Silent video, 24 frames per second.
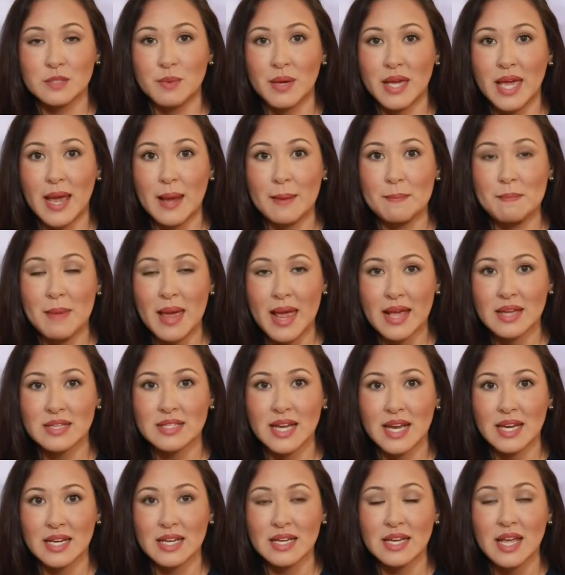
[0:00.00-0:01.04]
became
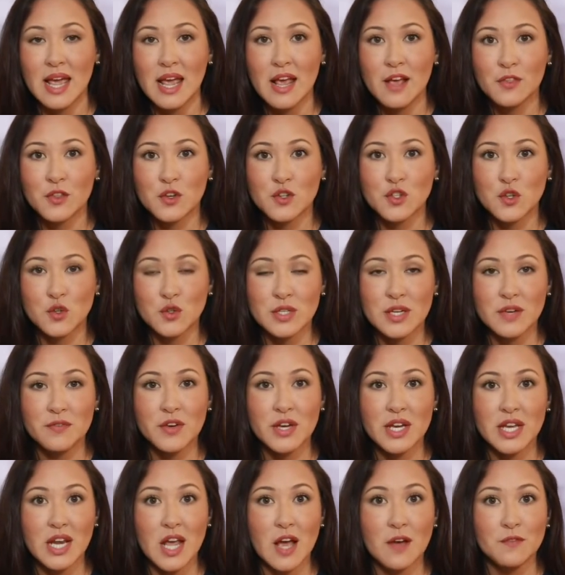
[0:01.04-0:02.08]
mandated, the
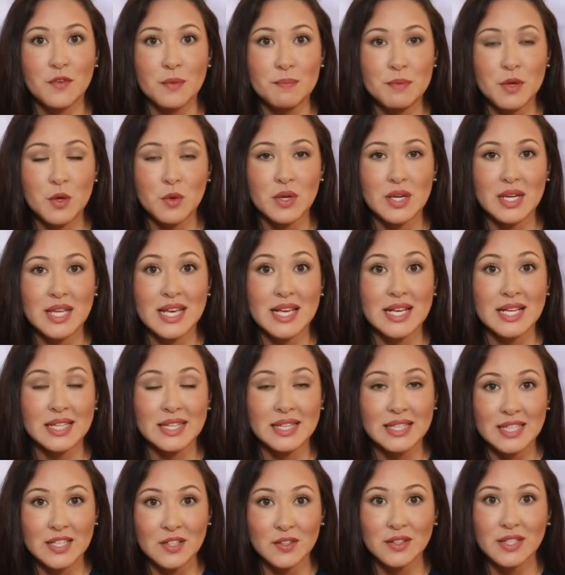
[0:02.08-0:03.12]
certificate of immunity
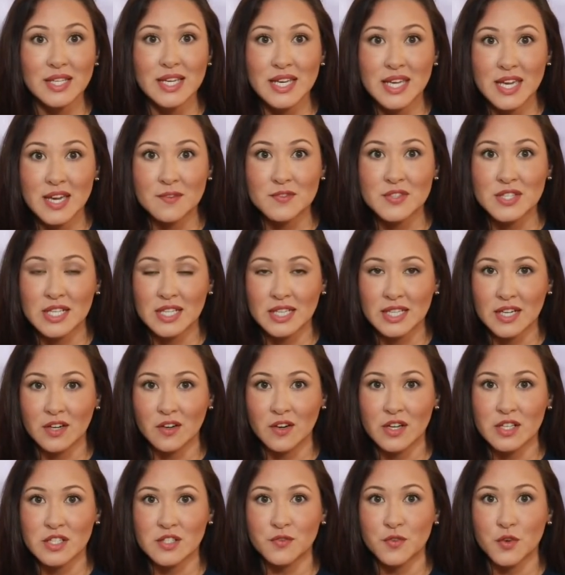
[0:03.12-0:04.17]
clearly gives
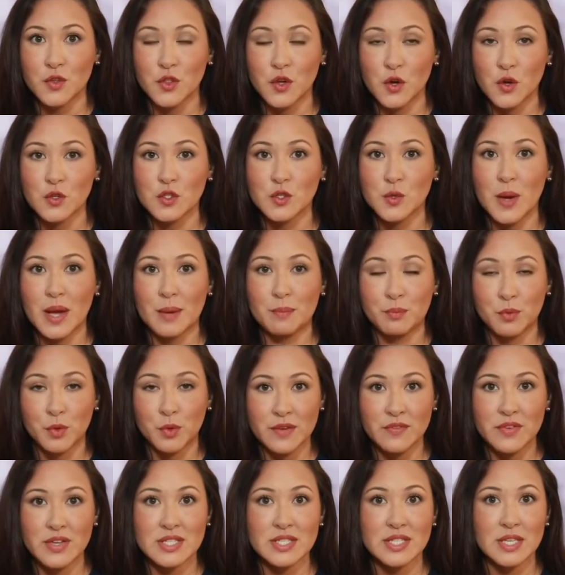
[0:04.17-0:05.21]
clearance for those who had
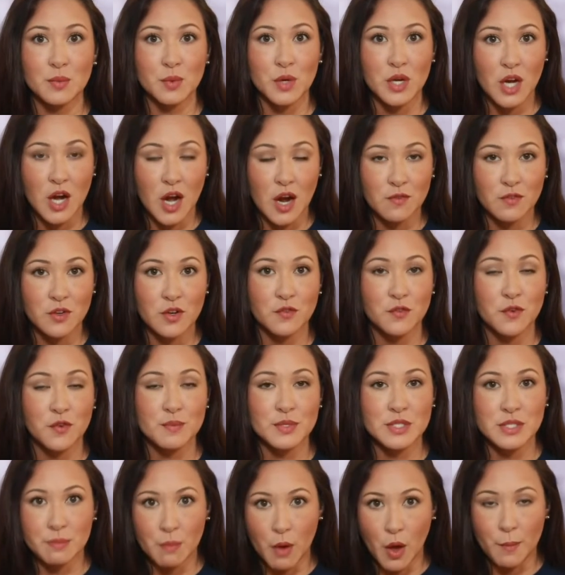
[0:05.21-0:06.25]
previously recovered from
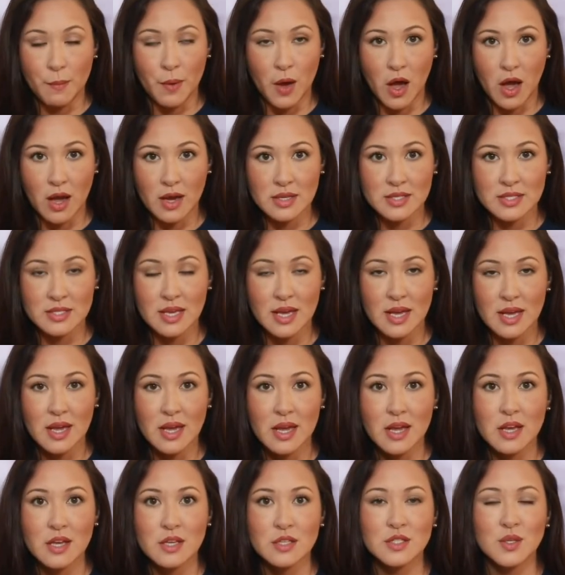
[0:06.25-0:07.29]
smallpox.
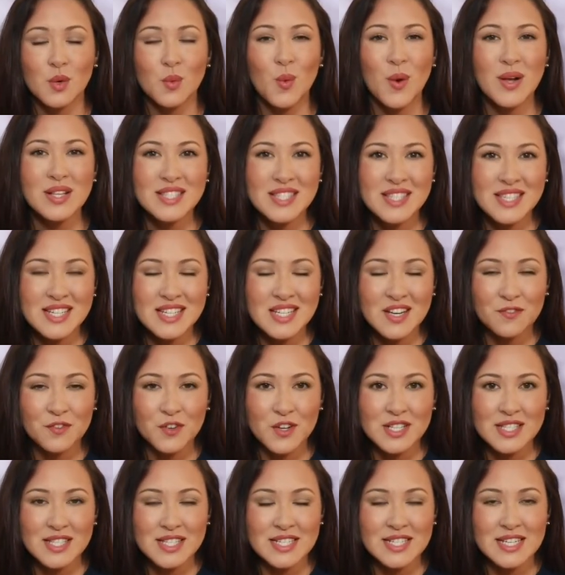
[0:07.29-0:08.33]
So what's the
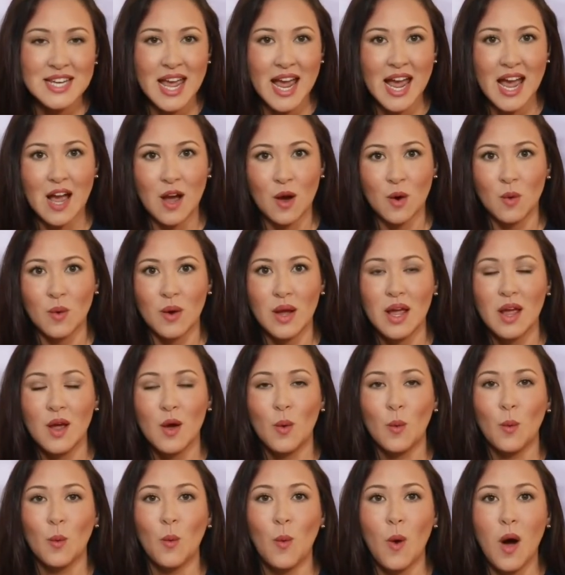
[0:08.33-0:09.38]
difference now?
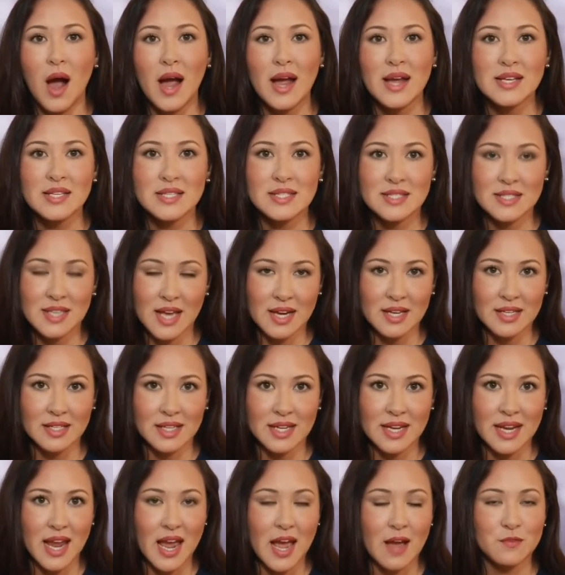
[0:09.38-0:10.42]
Why
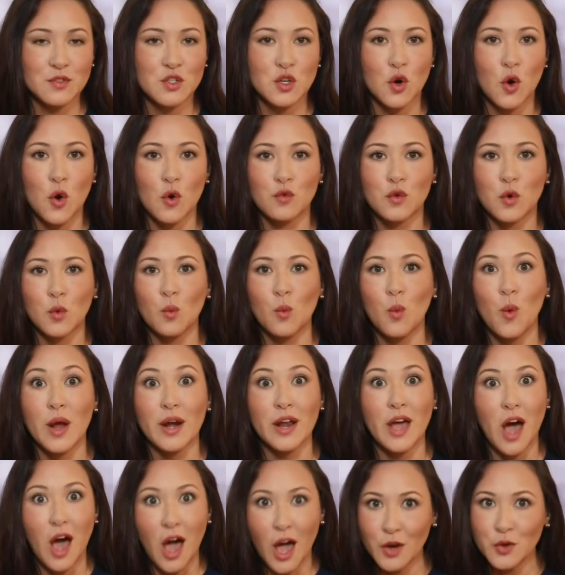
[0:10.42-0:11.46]
suddenly, after over
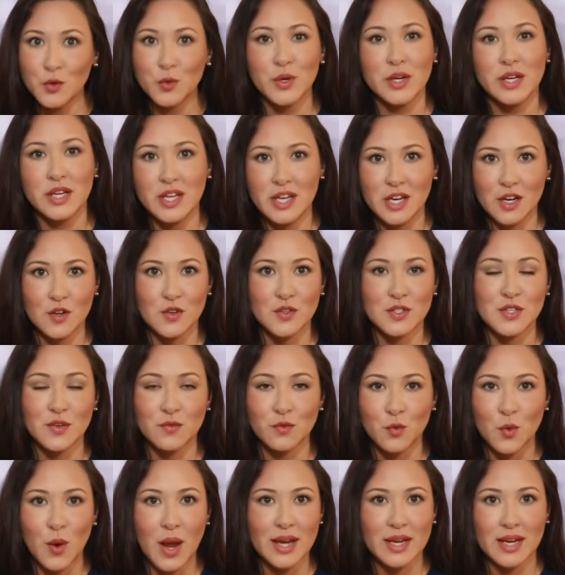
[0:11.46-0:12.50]
100 years
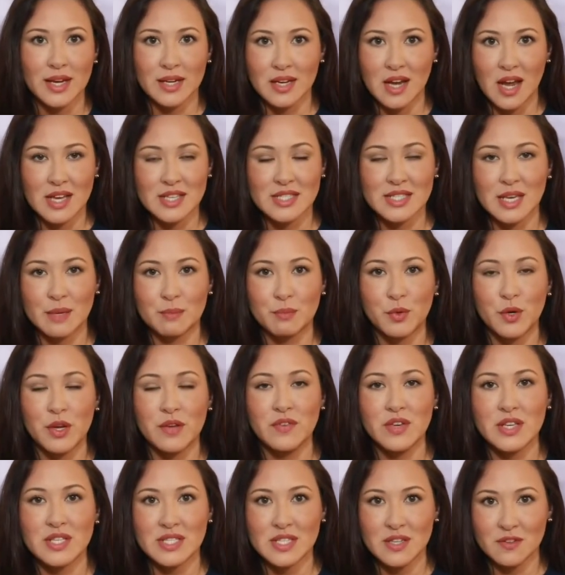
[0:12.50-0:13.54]
of recognizing
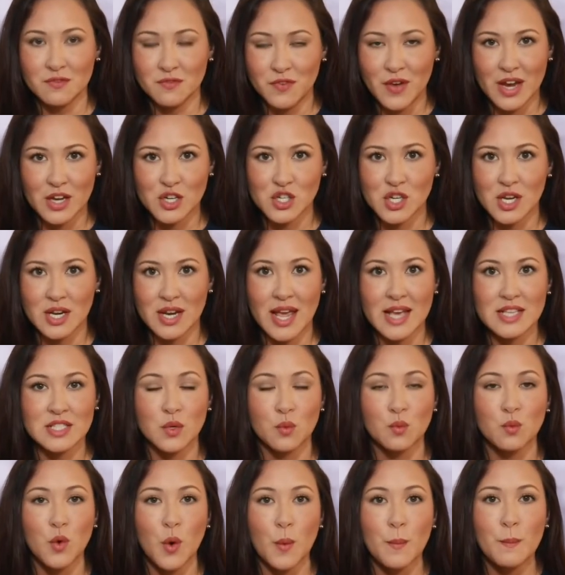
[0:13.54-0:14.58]
previous infection as
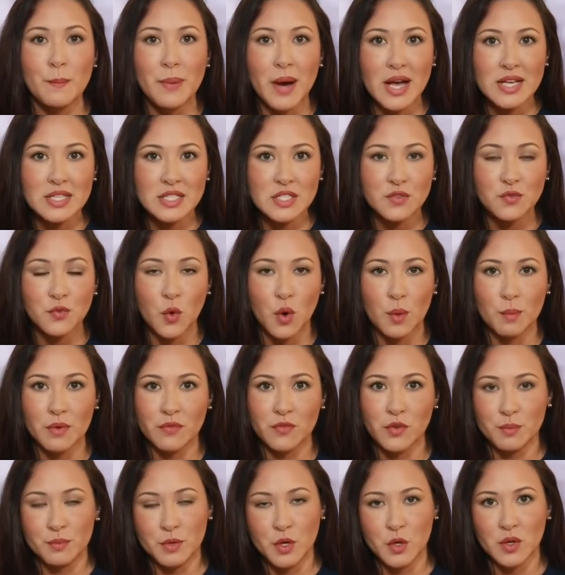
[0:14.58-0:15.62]
a robust form
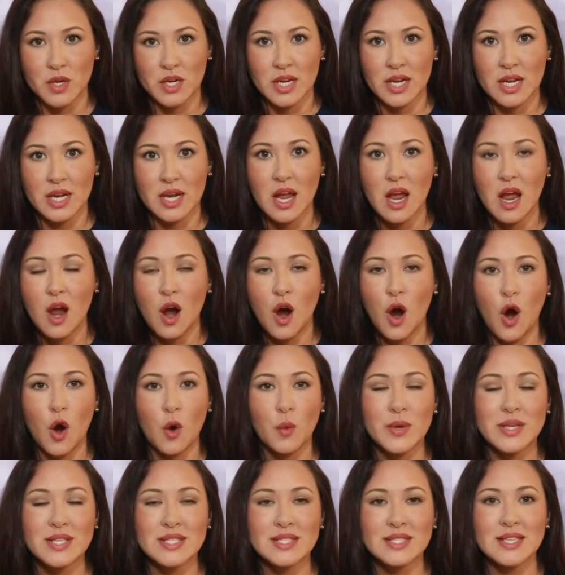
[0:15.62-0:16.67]
of immunity, are
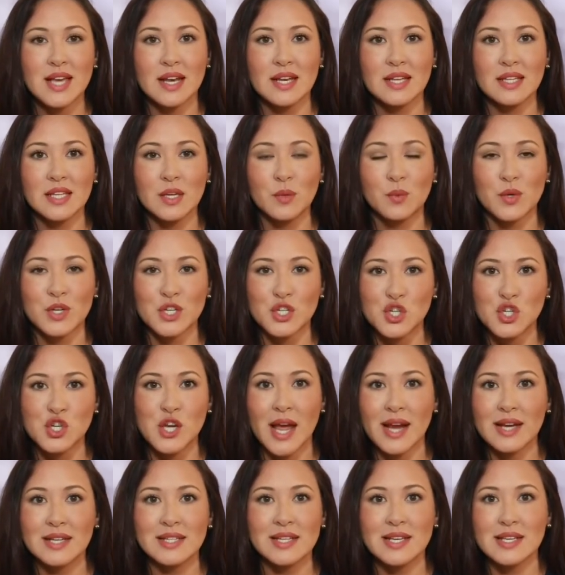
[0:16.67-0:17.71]
we suddenly
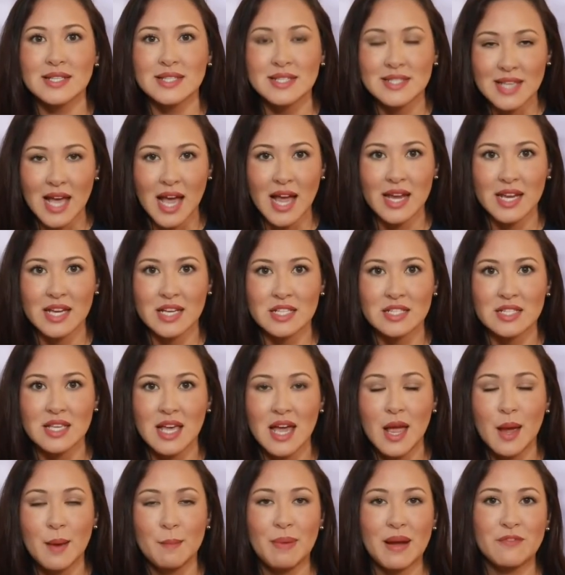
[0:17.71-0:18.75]
rejecting science
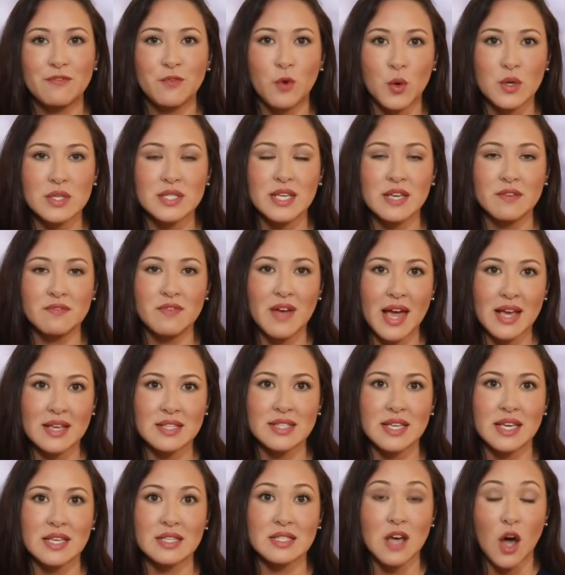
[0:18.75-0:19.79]
by forcing
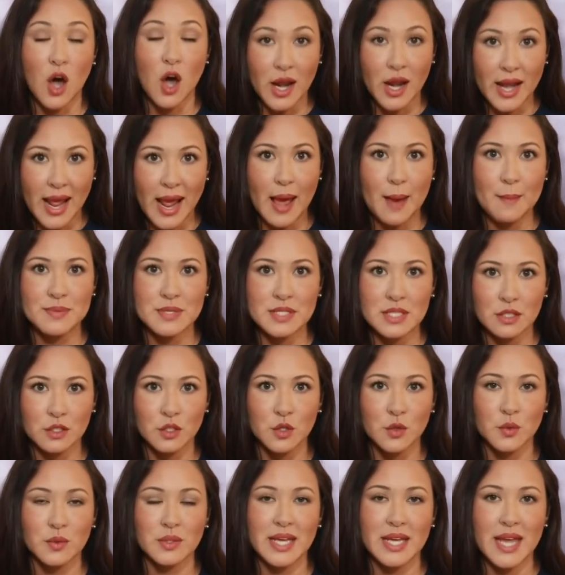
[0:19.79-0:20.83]
vaccines on
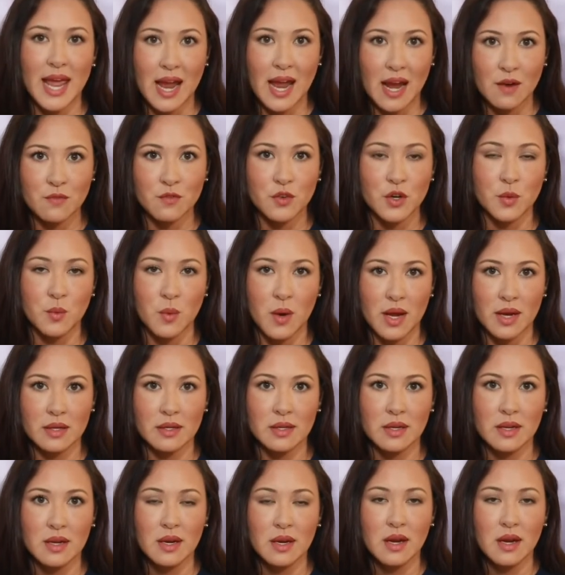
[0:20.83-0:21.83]
absolutely everyone?